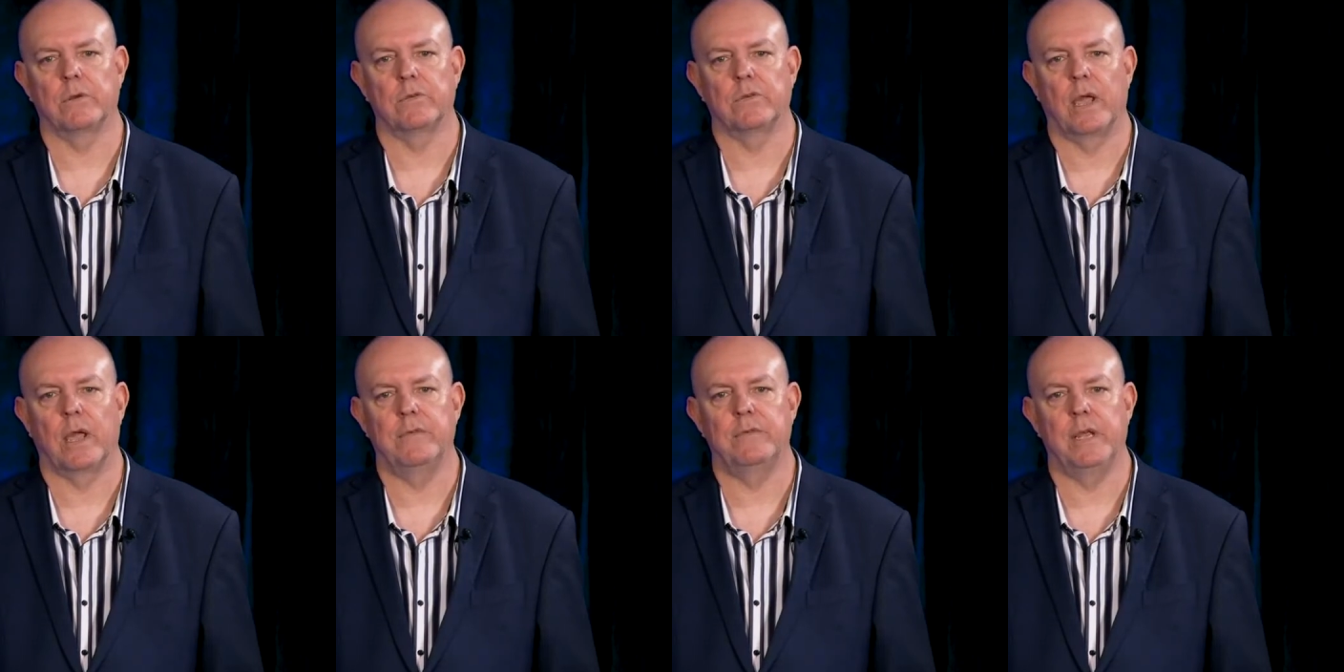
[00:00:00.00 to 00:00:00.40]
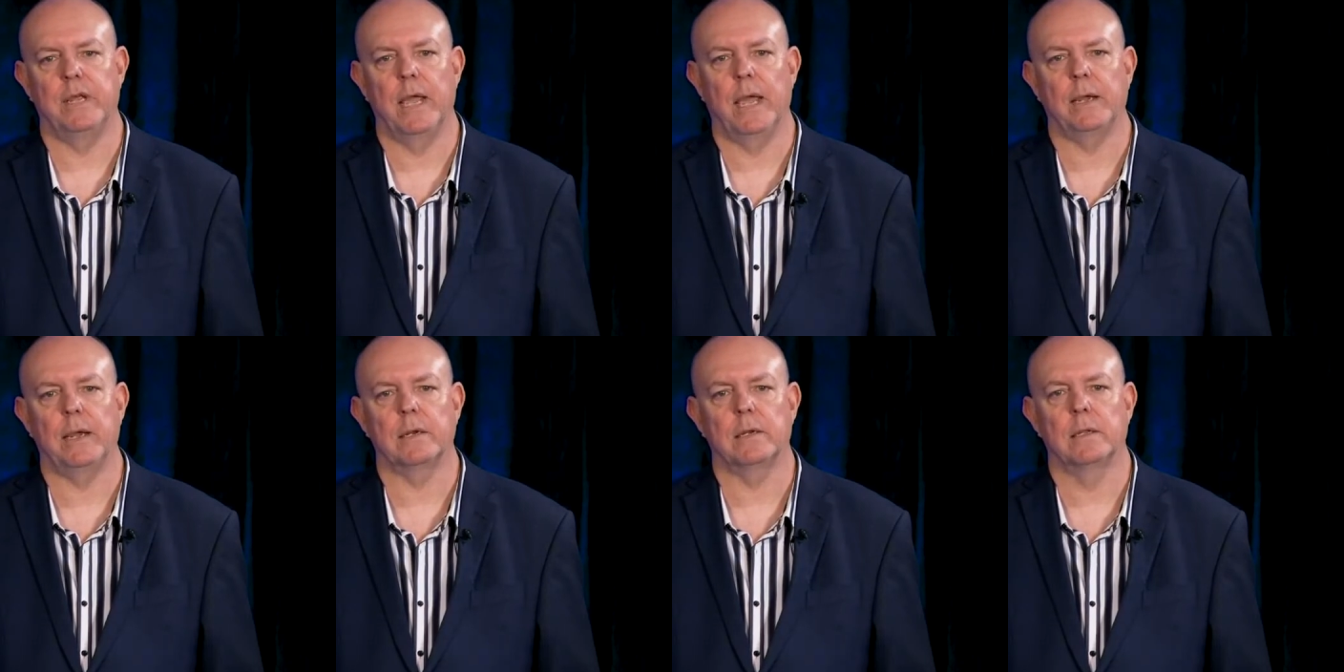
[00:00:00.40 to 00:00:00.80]

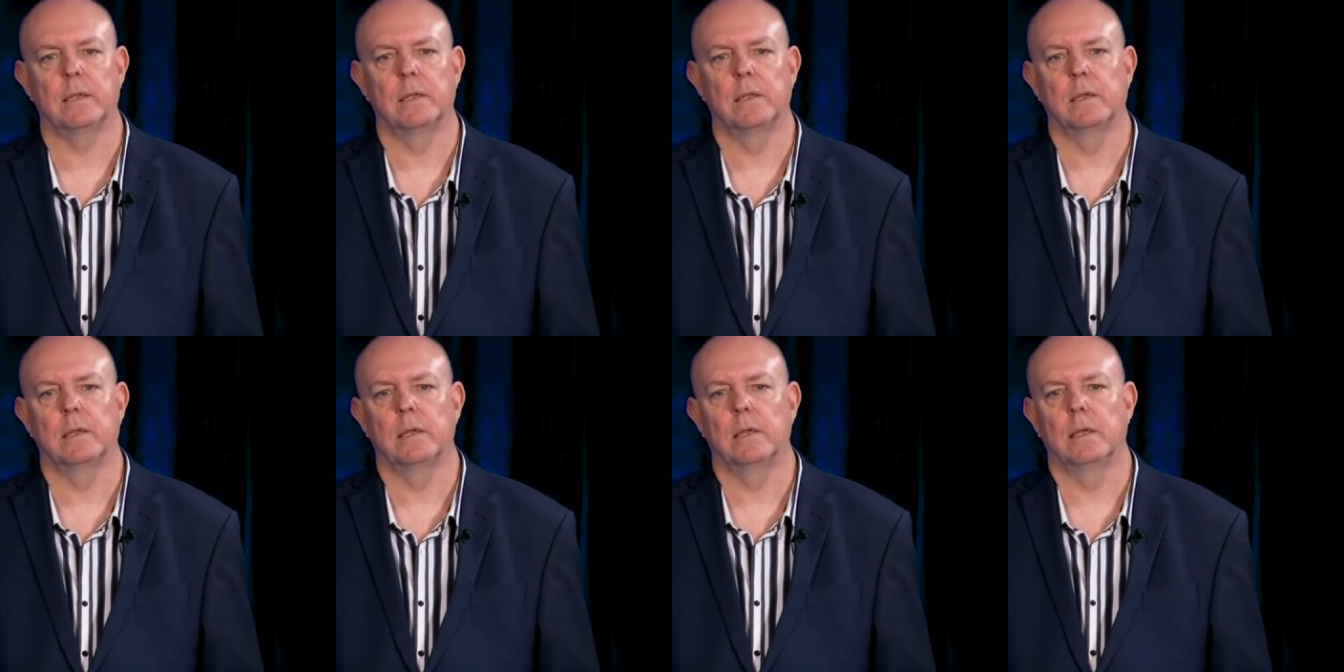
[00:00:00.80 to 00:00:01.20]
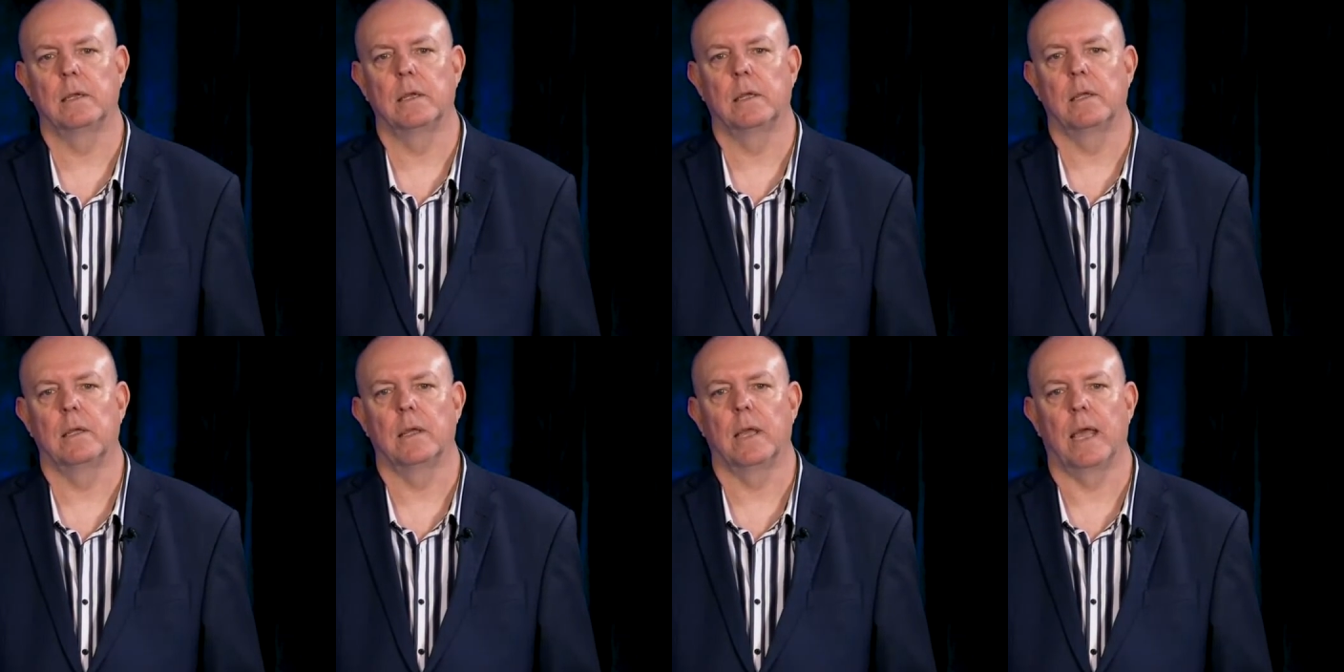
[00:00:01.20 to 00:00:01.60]
Safety Act
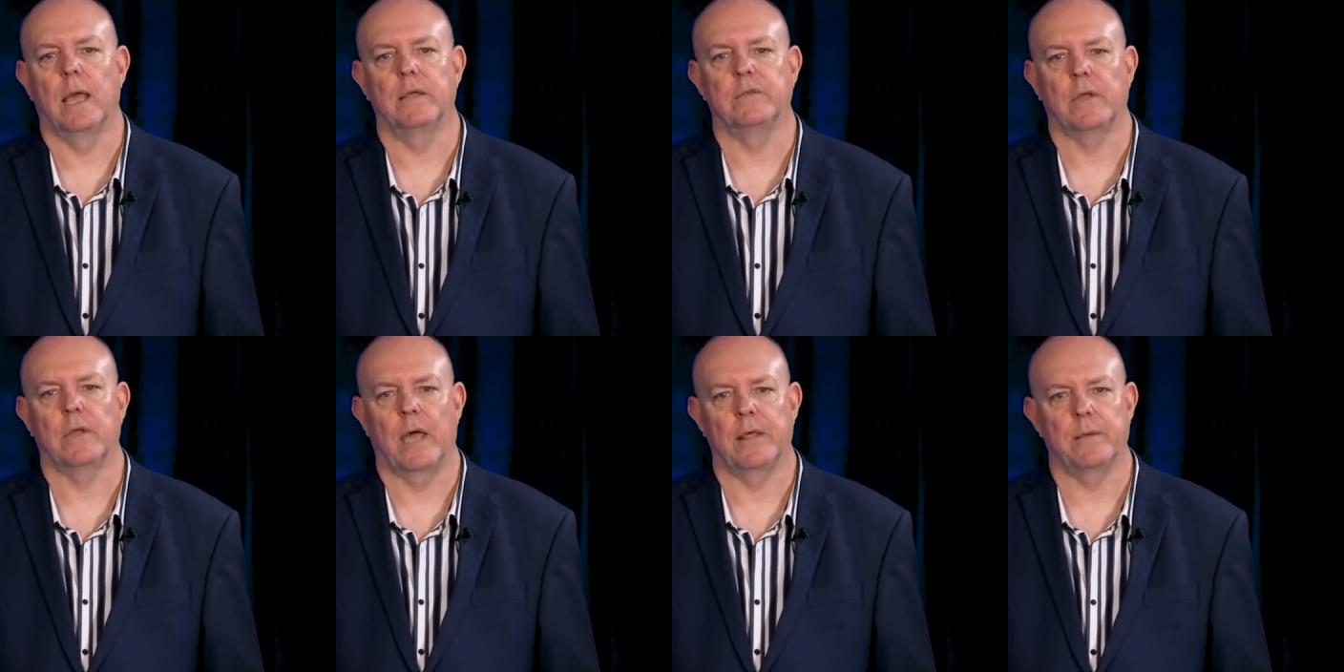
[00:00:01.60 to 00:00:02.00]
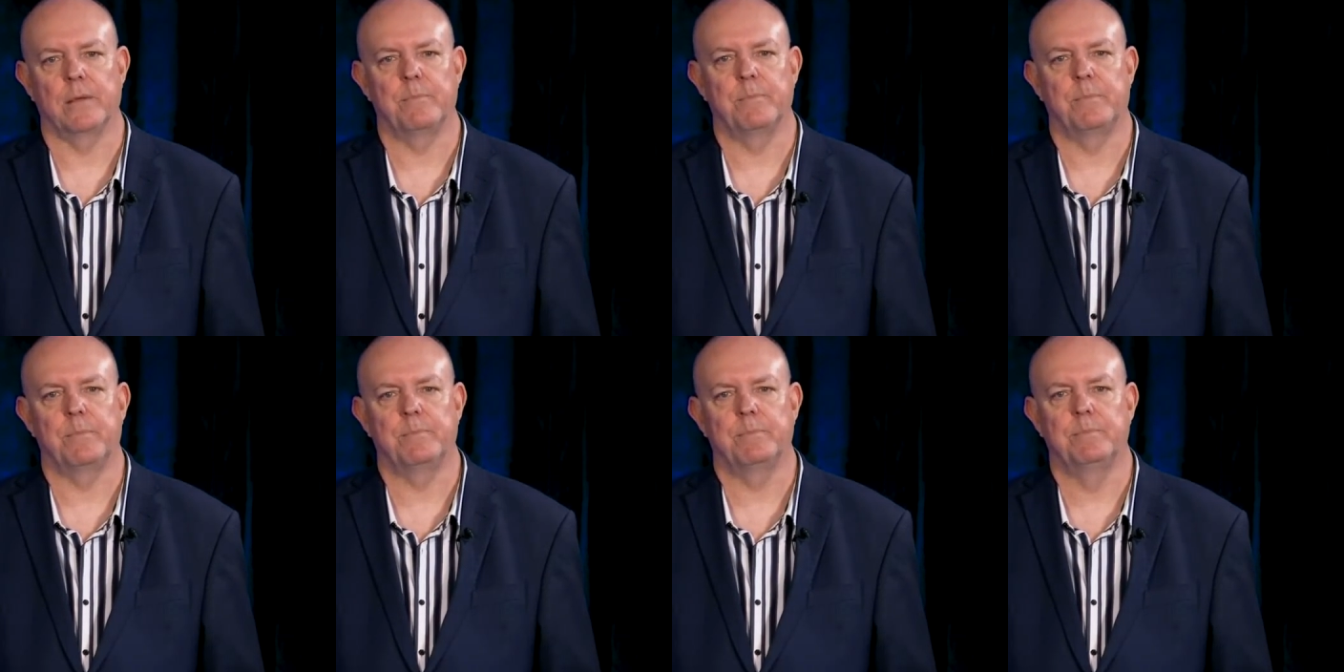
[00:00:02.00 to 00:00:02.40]
as
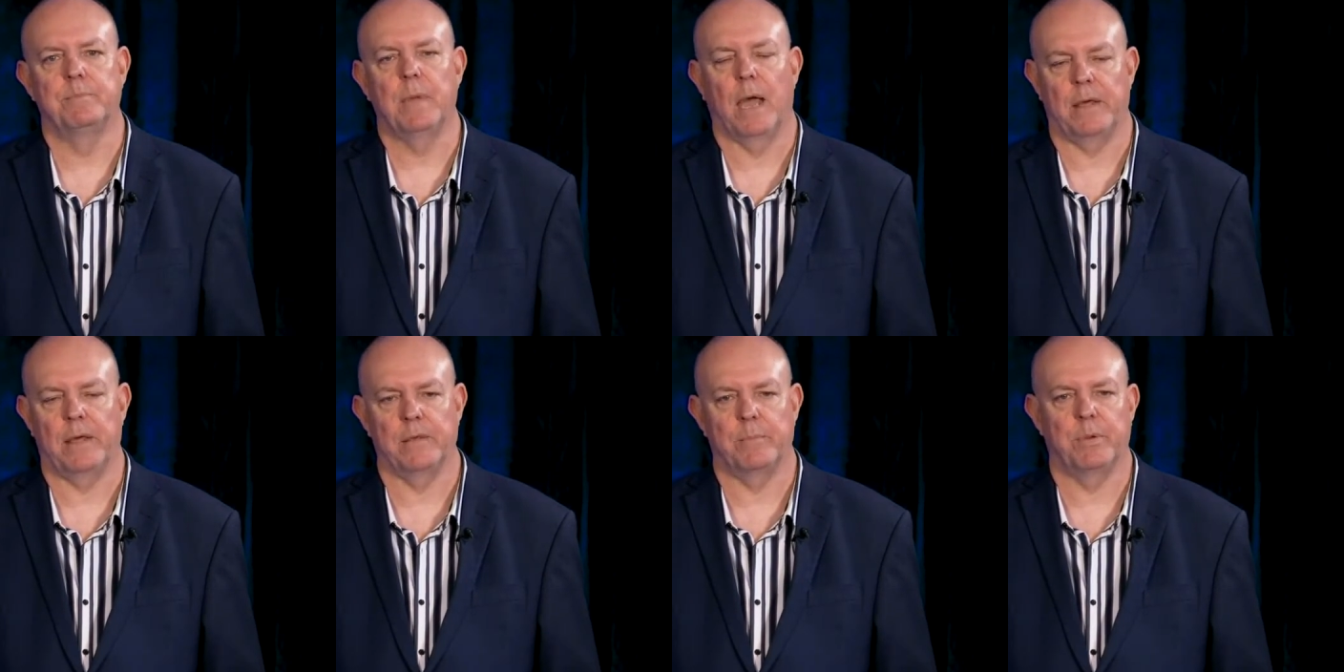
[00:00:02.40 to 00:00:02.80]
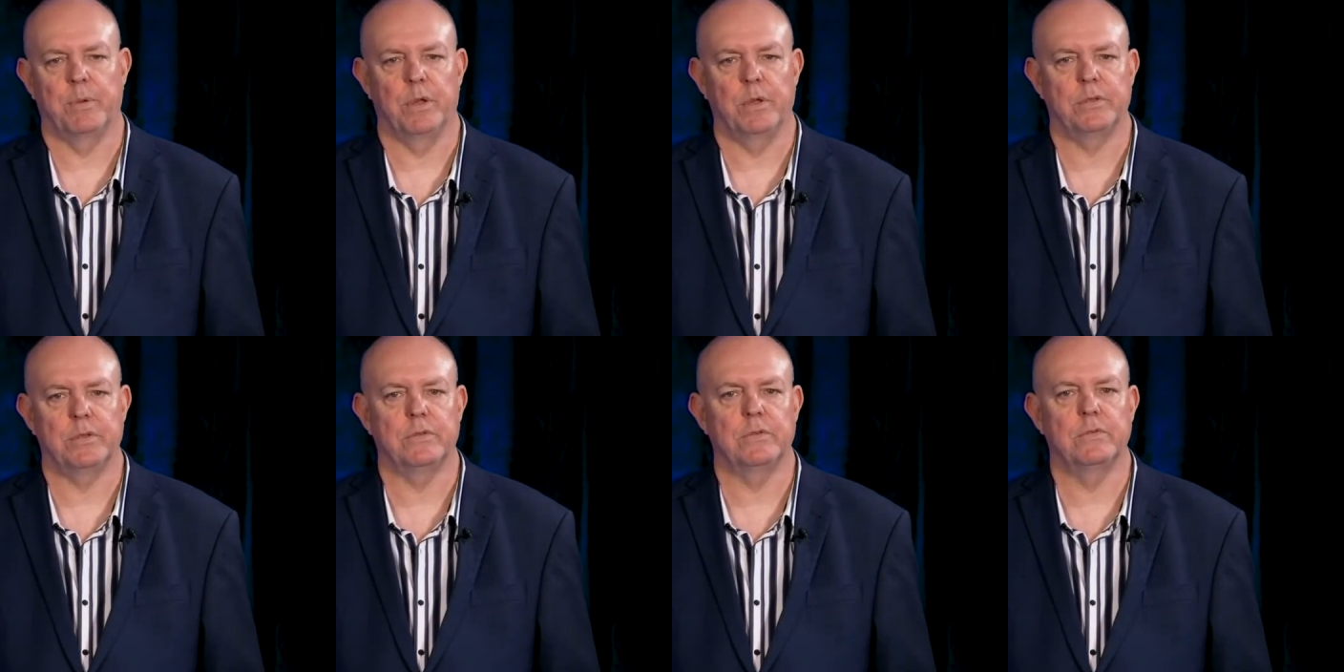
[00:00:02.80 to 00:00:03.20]
other
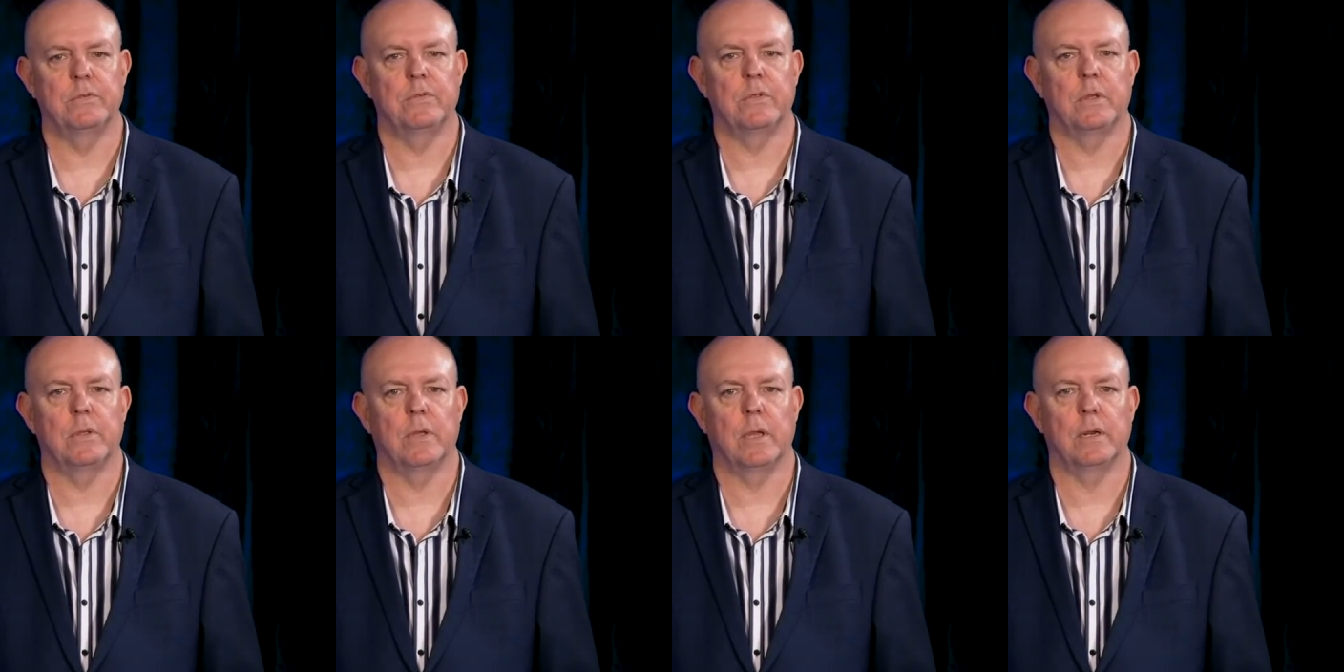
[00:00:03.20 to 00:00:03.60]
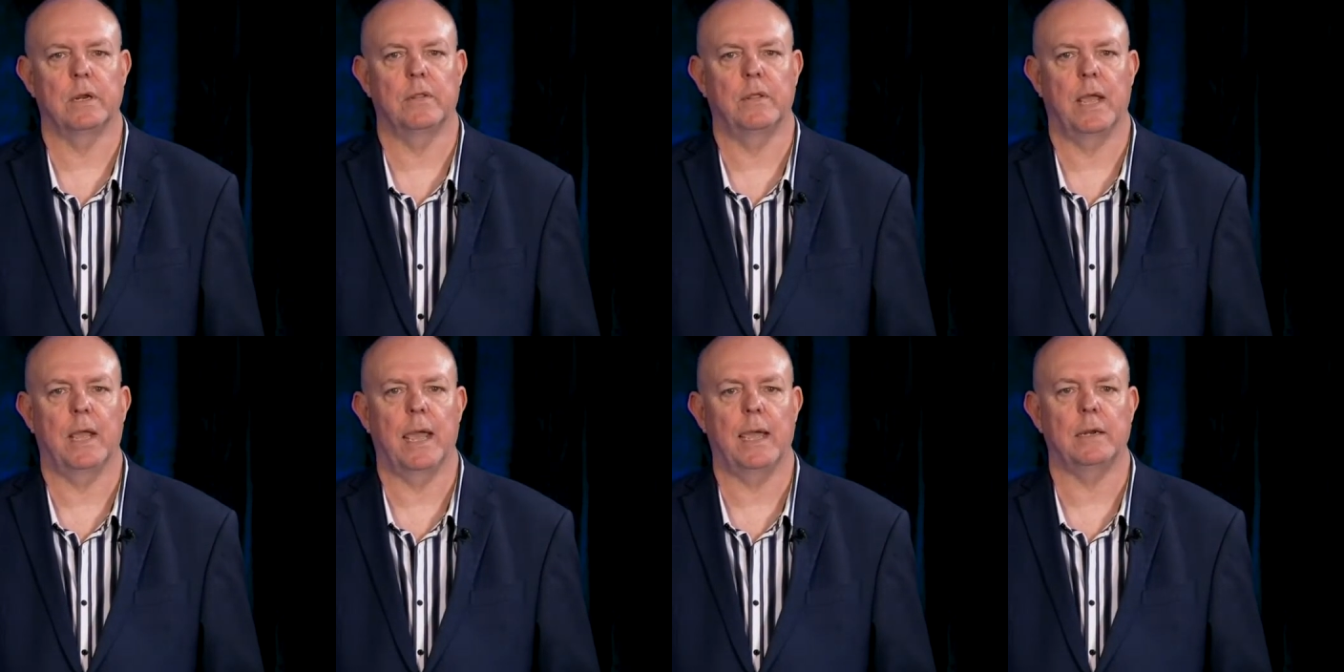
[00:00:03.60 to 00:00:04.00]
persons
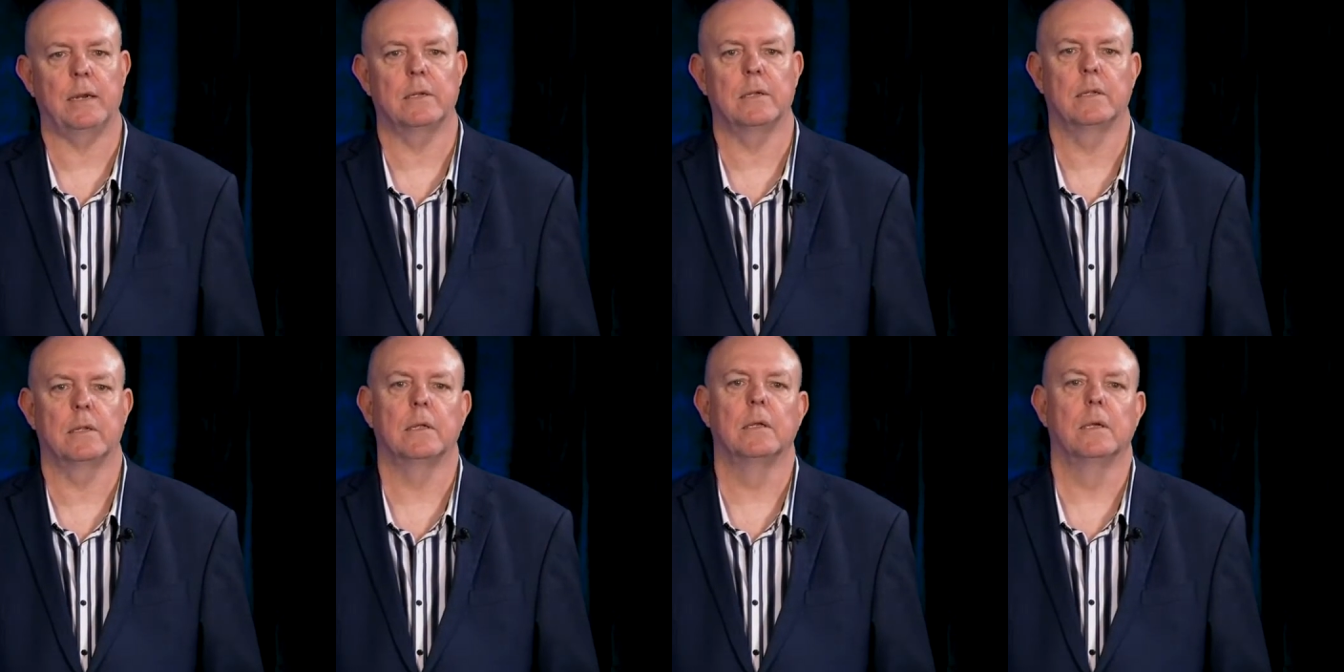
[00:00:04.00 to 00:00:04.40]
under the Act.